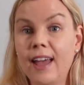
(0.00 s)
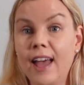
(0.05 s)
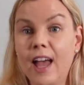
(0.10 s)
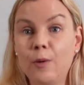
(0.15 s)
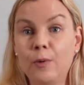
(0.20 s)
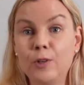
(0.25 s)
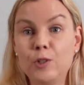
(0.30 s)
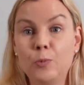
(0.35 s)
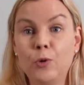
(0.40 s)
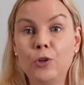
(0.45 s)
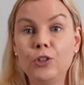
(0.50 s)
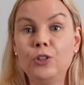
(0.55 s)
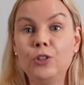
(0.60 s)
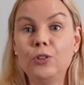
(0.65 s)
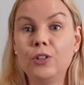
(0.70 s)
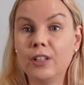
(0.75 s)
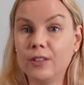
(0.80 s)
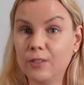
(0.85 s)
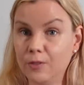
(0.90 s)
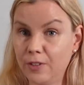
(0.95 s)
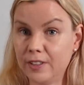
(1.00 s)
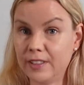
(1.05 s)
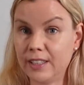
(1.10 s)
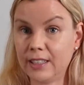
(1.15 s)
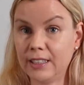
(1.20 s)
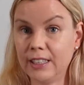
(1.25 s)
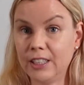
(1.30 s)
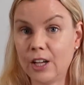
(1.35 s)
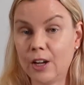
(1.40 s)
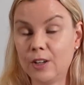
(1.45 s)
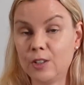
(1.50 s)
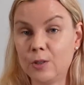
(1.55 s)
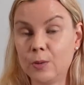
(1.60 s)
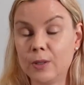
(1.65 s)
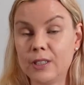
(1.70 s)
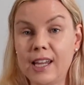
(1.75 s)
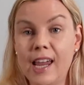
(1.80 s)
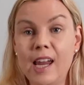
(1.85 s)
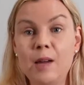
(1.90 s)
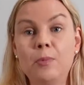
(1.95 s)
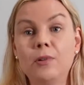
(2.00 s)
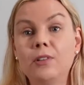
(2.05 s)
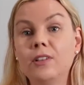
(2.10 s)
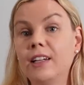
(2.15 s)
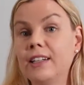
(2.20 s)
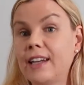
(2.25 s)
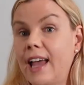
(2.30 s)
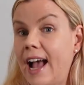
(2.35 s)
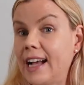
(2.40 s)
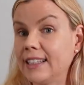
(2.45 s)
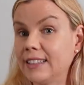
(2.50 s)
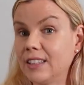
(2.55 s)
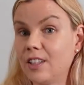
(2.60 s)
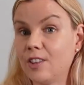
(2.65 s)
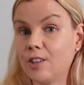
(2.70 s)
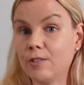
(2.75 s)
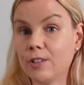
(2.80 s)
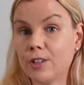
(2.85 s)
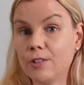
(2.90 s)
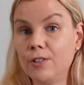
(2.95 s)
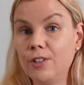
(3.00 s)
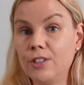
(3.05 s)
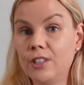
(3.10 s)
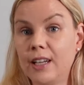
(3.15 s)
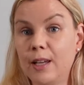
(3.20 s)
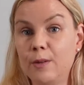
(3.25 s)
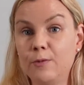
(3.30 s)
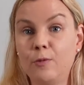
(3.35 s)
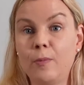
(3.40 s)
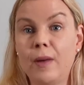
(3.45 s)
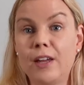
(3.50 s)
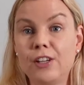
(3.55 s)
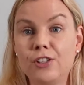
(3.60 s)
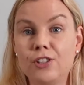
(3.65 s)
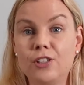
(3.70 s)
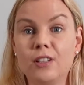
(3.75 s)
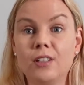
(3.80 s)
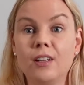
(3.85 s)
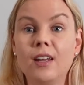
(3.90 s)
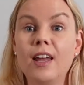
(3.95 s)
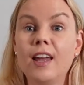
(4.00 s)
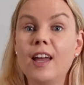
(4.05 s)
at which point you can physically go to a table and ask the recruiter information